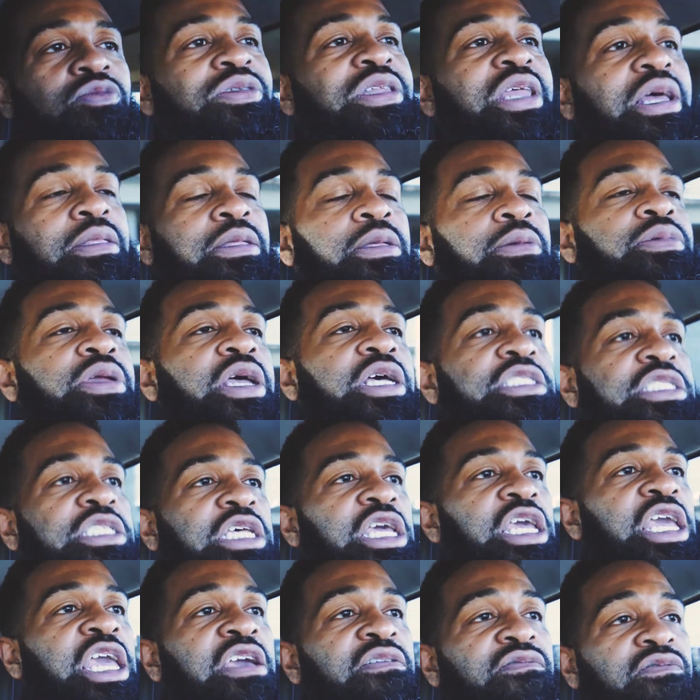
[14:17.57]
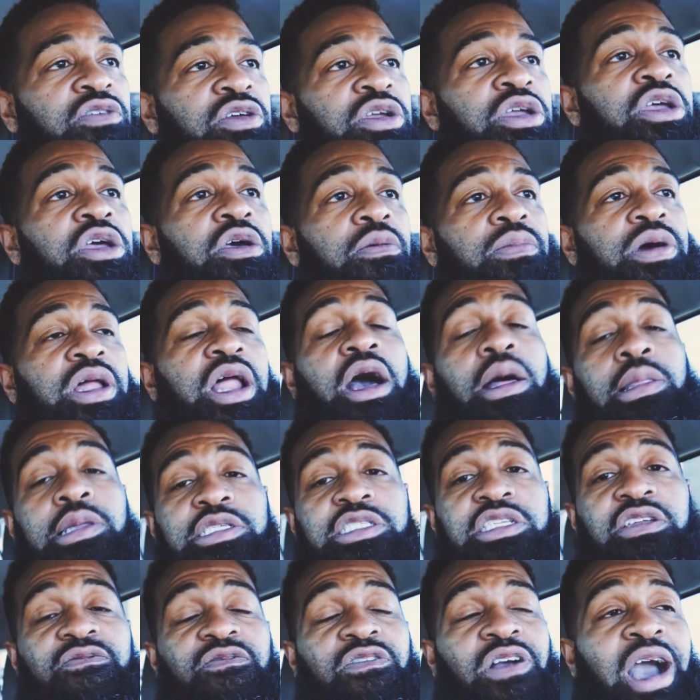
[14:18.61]
well, not, let me not say every, but all these
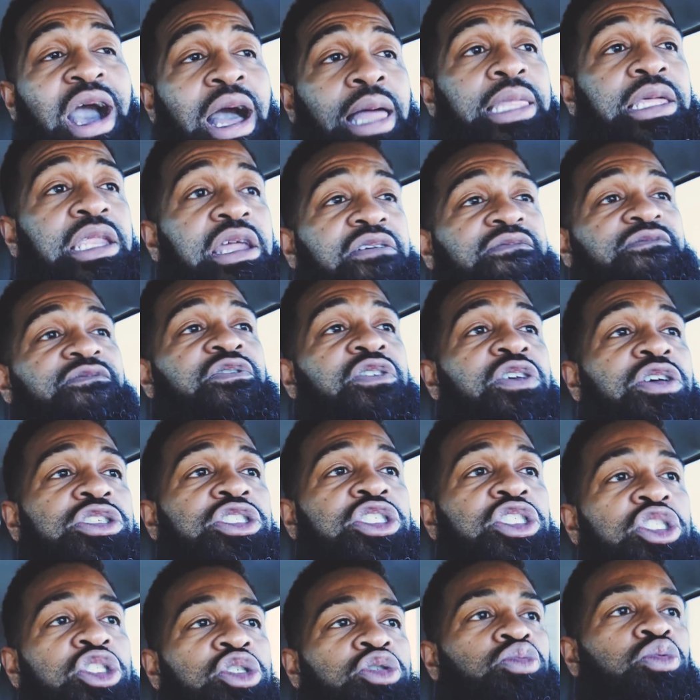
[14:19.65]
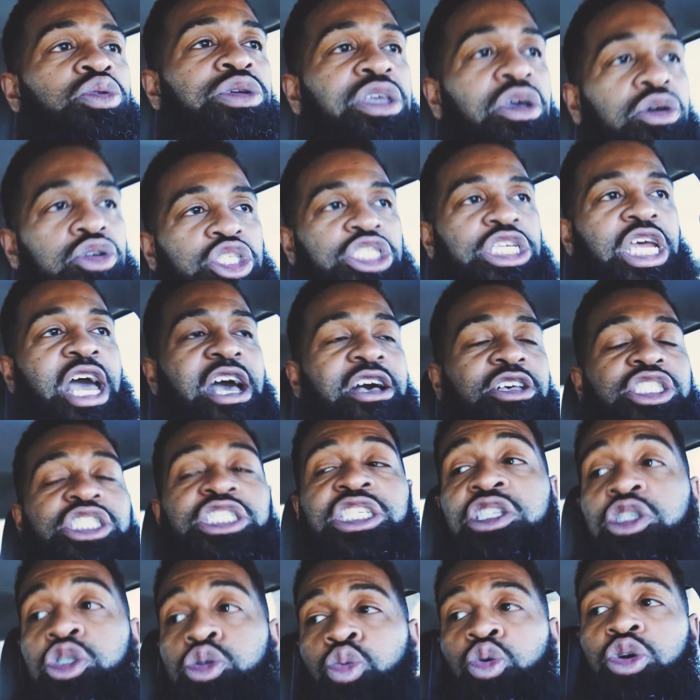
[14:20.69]
different holiday functions, when your child
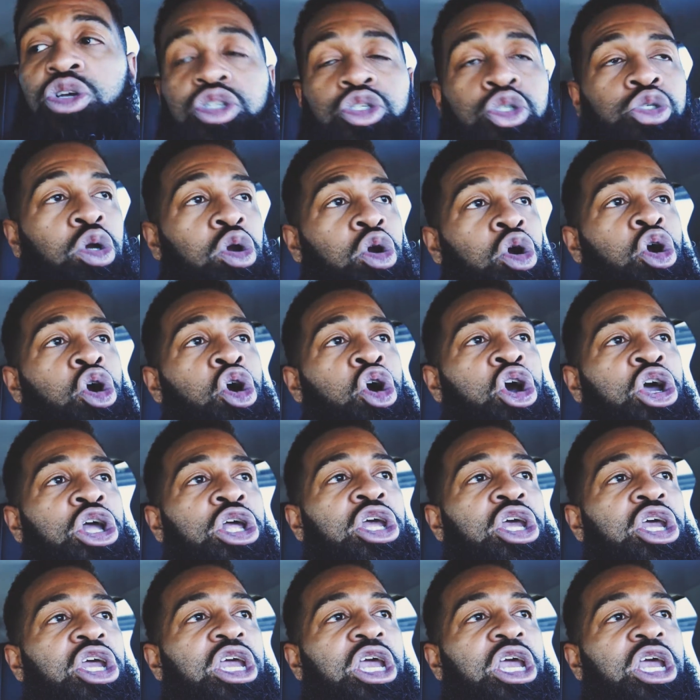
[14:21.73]
seems withdrawn,